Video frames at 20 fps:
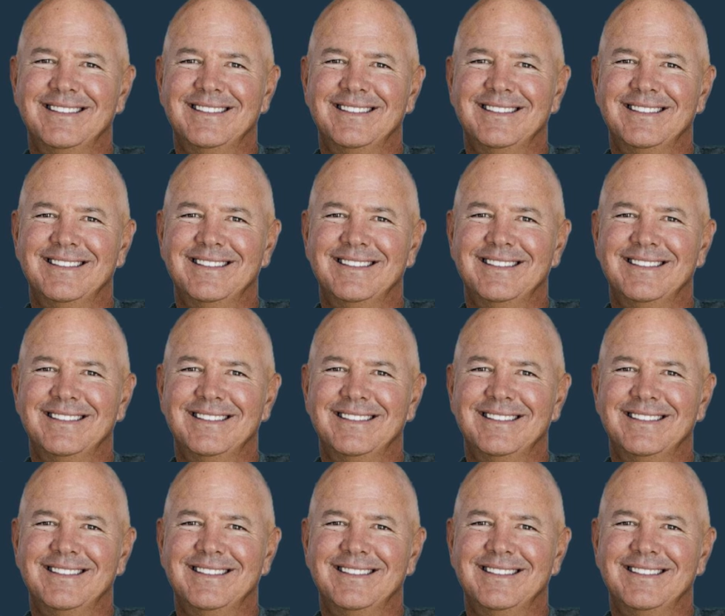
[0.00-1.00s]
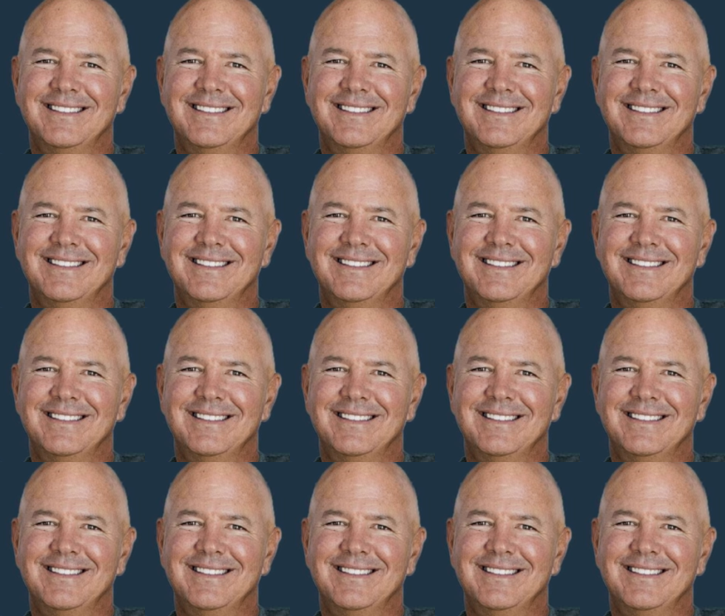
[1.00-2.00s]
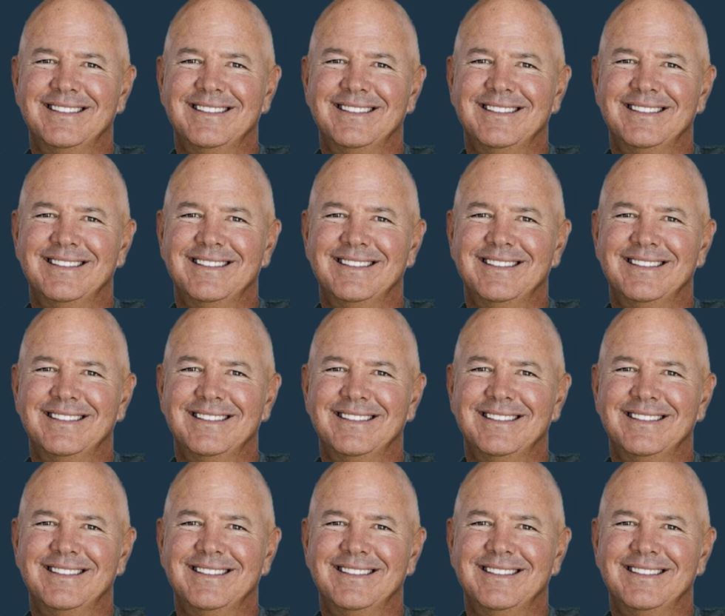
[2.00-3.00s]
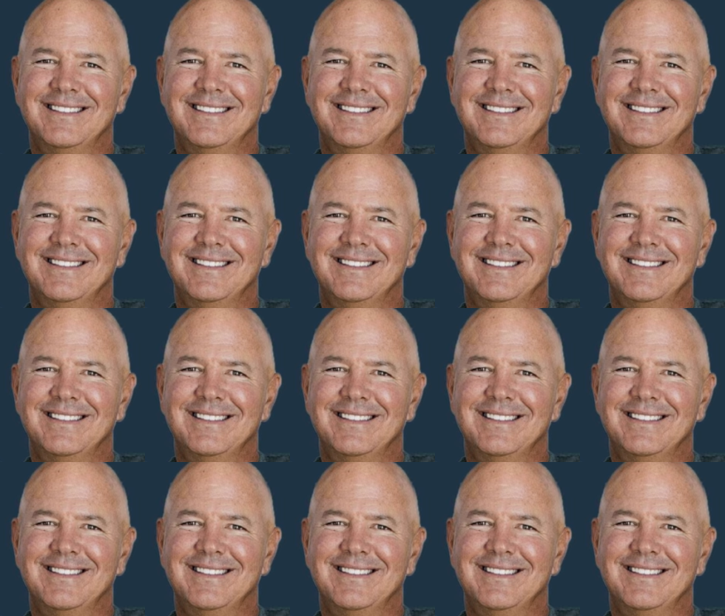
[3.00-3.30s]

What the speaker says: (no lip movement)